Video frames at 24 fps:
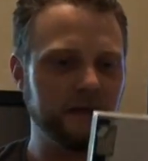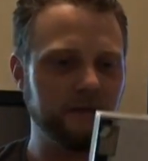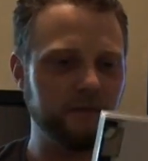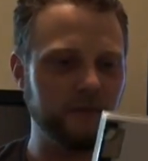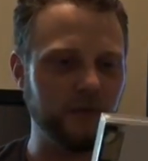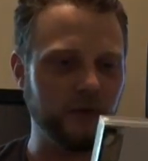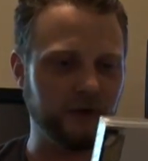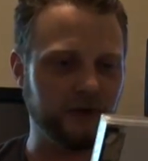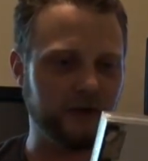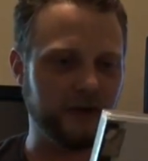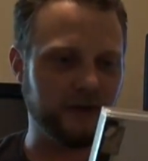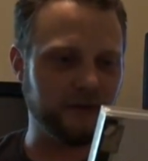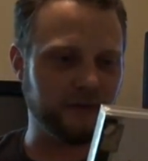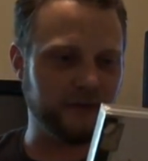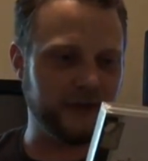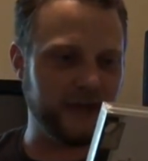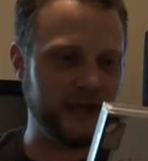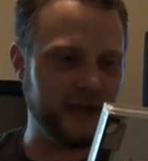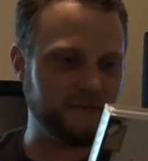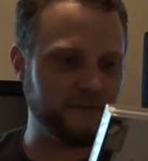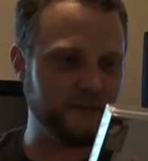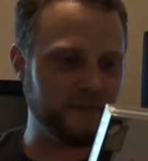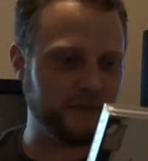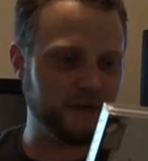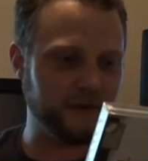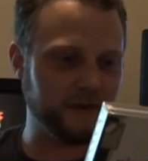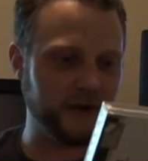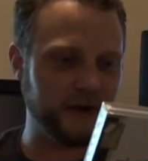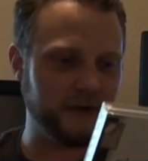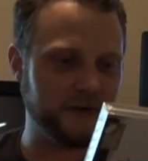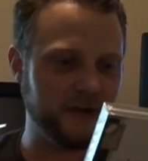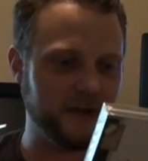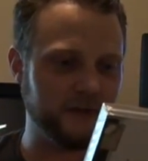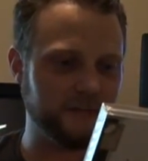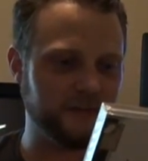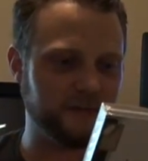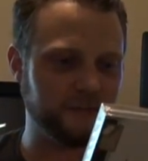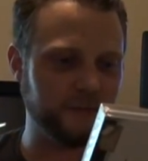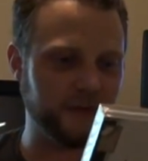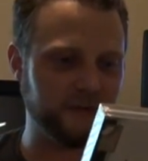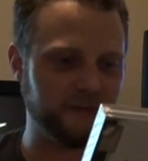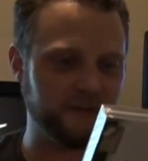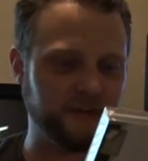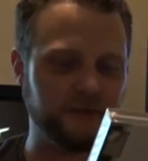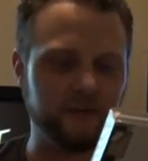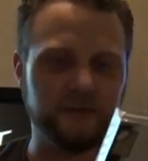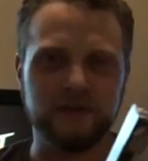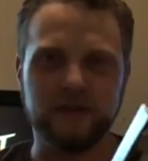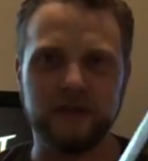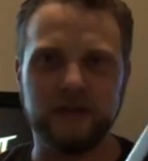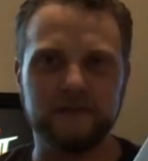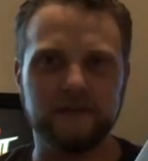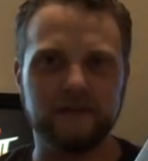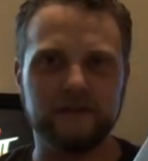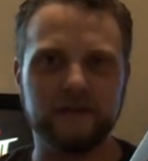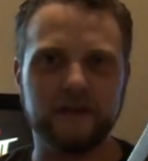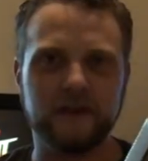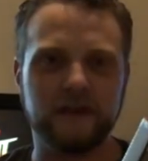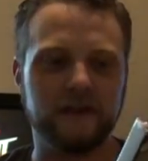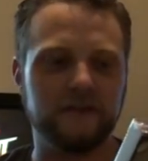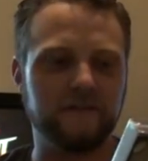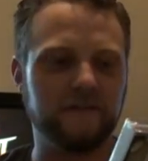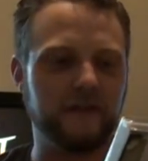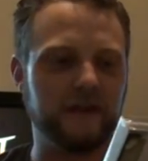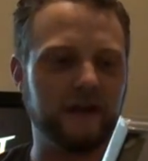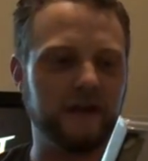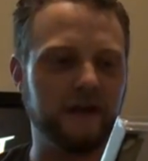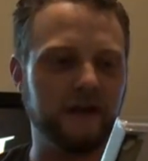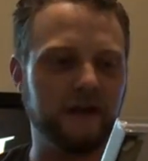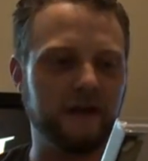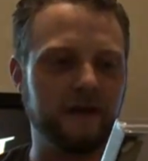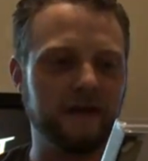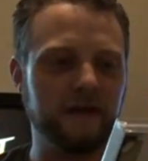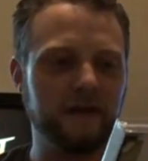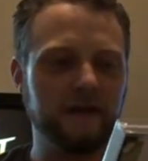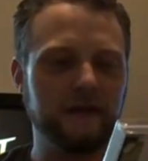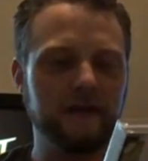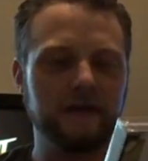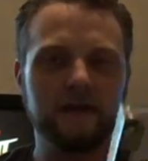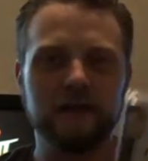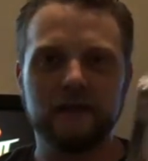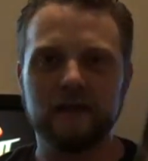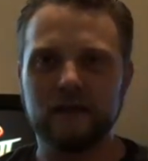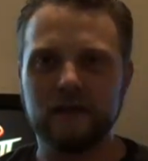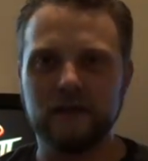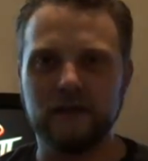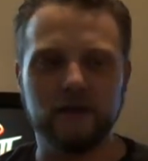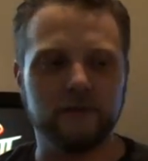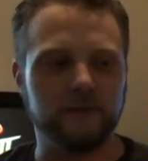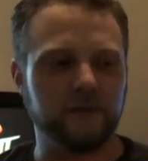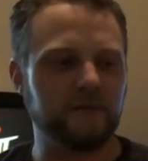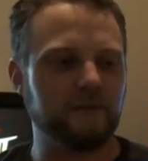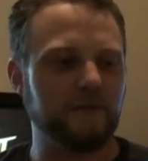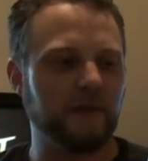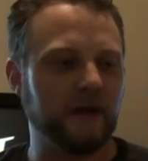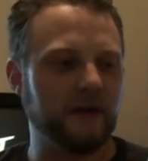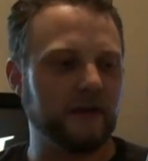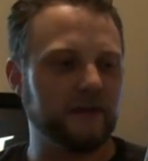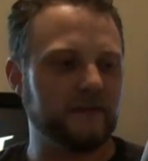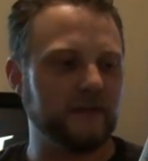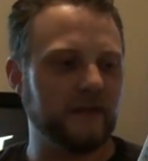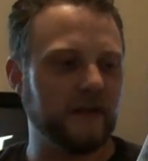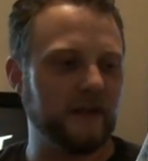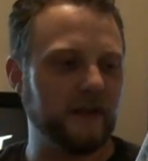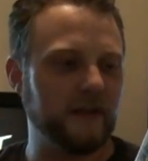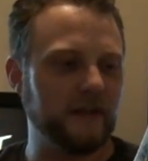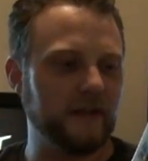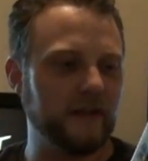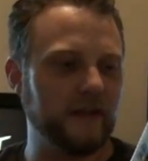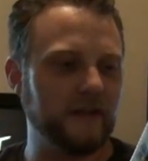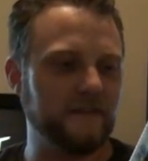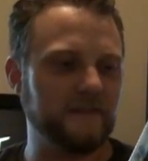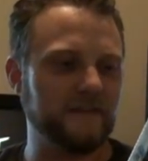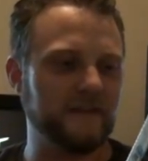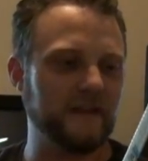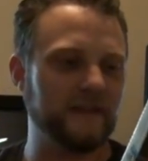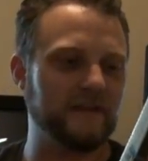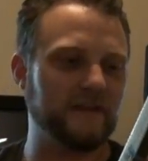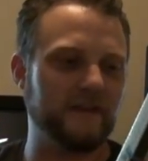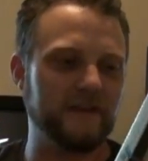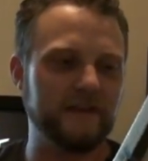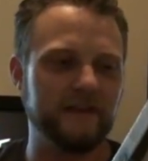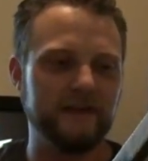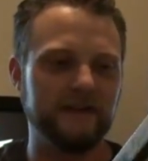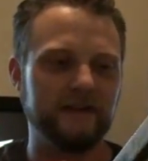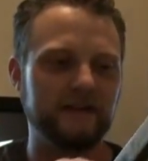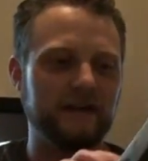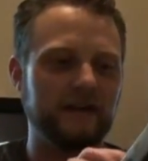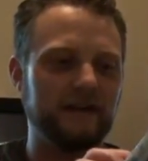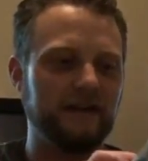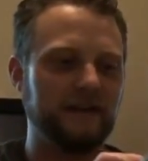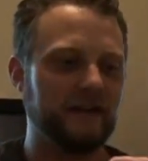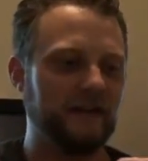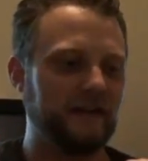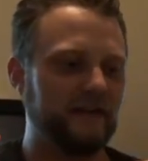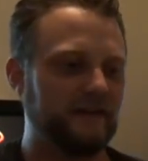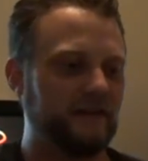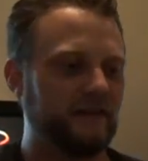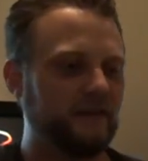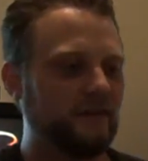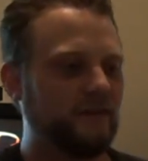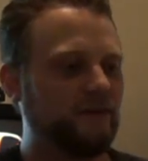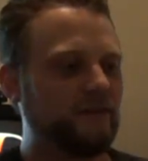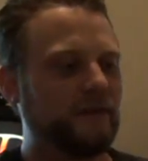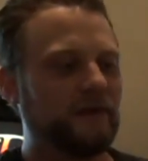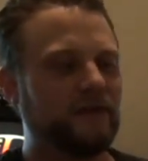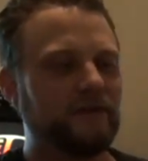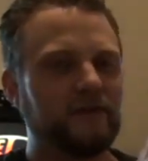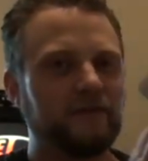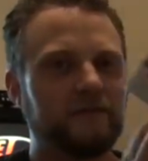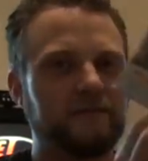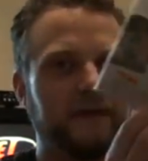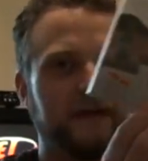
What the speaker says: build another game from the ground up, especially when you have this kind of, you know, response. And it says on here, not licensed or sponsored